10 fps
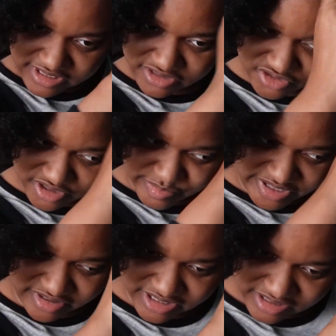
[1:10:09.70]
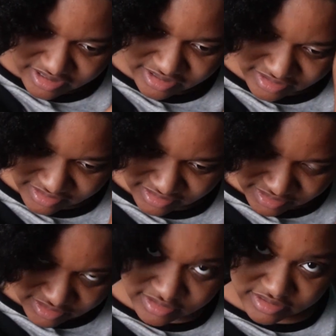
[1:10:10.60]
extra about it.
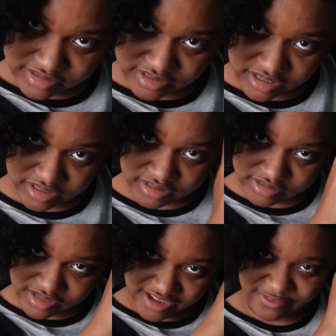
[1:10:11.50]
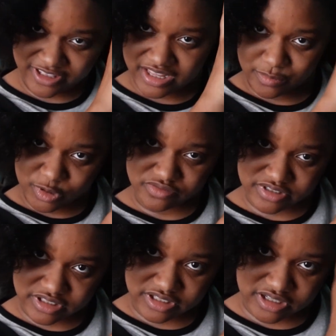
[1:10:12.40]
I feel like I'm
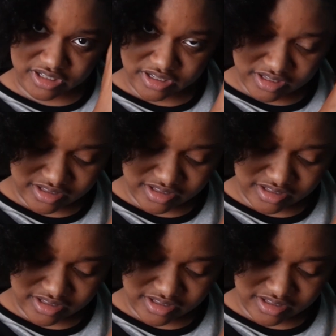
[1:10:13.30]
overthinking.